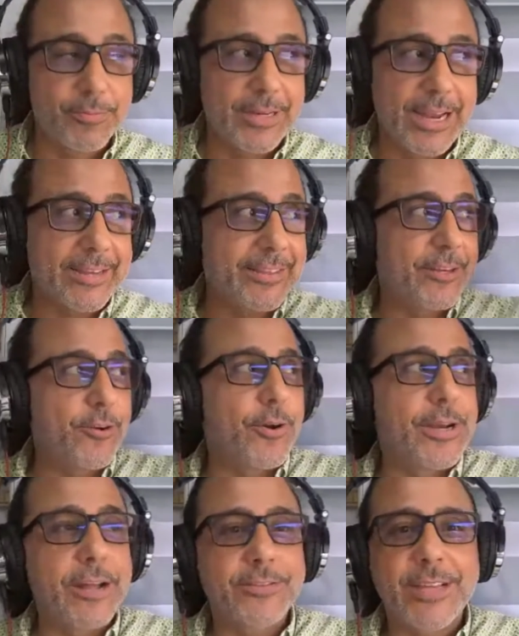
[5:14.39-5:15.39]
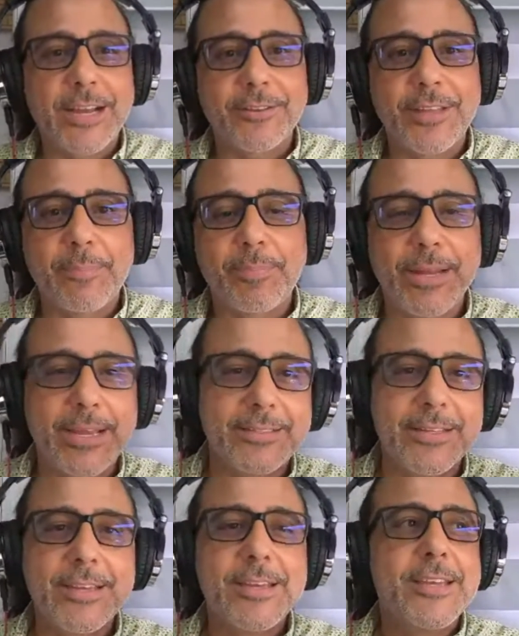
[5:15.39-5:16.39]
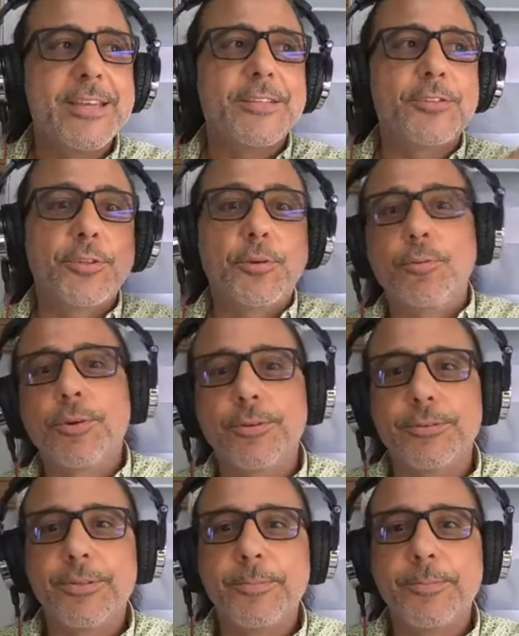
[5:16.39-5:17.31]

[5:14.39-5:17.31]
anything going outside of that place to the world.